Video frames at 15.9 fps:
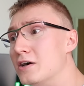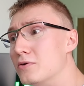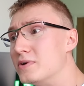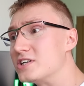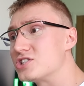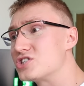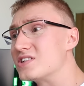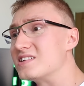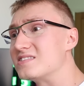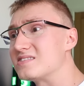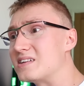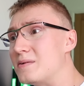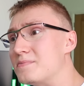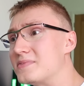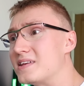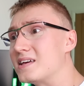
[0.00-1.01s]
which is
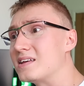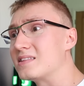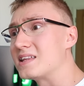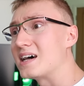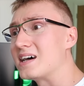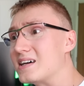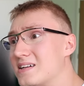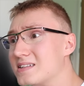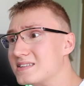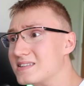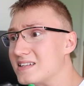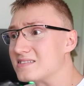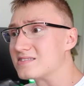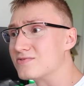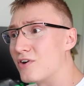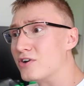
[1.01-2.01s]
something that
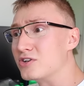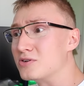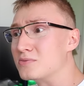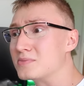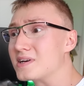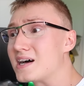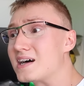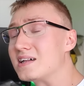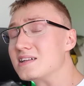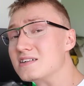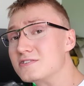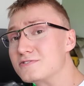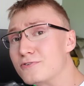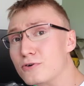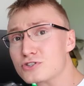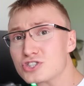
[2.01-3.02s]
this volume dial
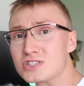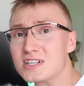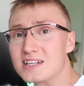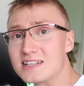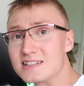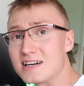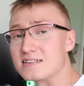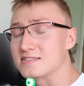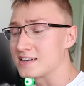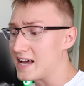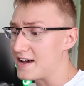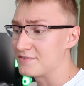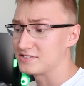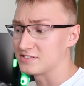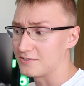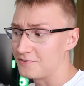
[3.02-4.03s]
unfortunately doesn't
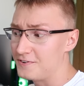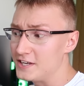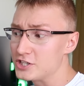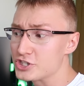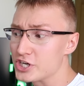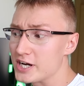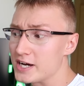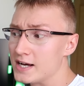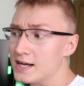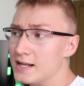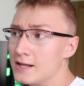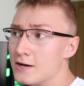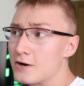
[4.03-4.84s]
have as a feature.